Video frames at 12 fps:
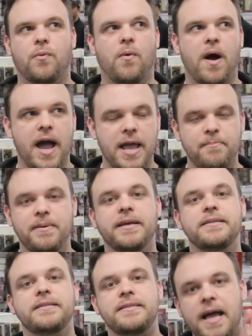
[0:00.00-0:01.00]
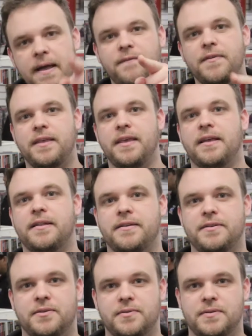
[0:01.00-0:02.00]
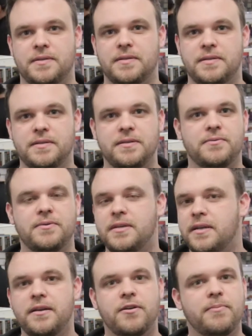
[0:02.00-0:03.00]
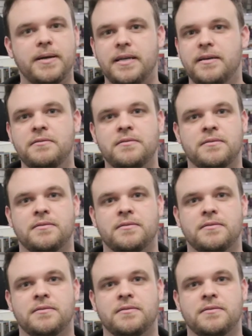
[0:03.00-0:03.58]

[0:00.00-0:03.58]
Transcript: Why? Because it's time for the Geekly News. Do you really not know by now?